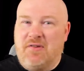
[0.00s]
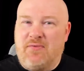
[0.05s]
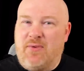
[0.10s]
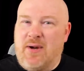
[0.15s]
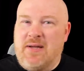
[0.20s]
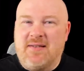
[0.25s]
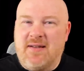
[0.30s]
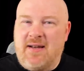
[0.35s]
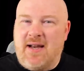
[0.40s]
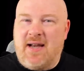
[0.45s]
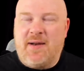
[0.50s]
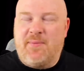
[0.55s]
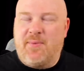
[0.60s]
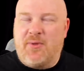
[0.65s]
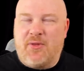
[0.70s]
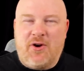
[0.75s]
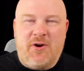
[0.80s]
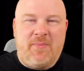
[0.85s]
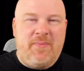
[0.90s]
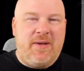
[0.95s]
have resonated
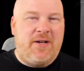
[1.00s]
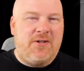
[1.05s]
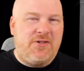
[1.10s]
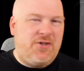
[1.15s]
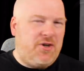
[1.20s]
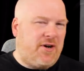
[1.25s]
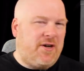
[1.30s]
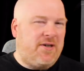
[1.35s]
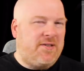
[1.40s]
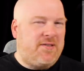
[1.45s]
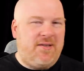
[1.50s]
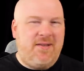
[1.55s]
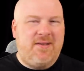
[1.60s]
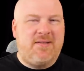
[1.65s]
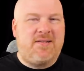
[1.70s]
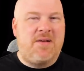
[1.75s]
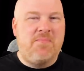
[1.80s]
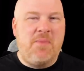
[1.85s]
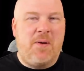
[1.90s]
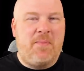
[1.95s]
with her because you're going to see
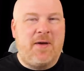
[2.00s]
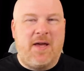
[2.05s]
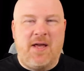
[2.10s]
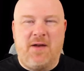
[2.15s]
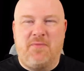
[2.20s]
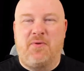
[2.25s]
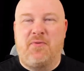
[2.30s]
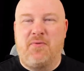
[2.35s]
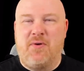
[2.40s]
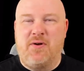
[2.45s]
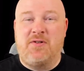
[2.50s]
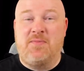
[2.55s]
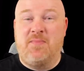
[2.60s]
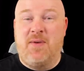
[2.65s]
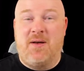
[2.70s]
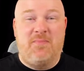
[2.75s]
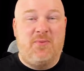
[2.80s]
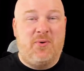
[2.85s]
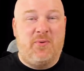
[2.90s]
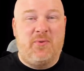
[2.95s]
this come up again with
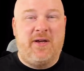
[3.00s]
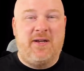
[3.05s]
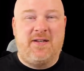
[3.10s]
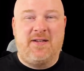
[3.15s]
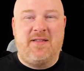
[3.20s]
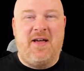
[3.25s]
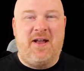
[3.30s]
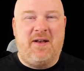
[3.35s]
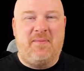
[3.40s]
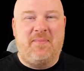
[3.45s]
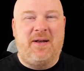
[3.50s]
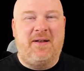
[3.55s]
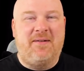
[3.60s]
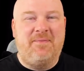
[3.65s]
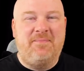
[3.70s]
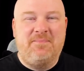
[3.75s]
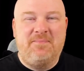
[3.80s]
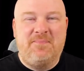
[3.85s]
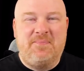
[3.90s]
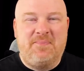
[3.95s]
Rosamund, but we'll get to that in a
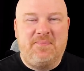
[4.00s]
minute.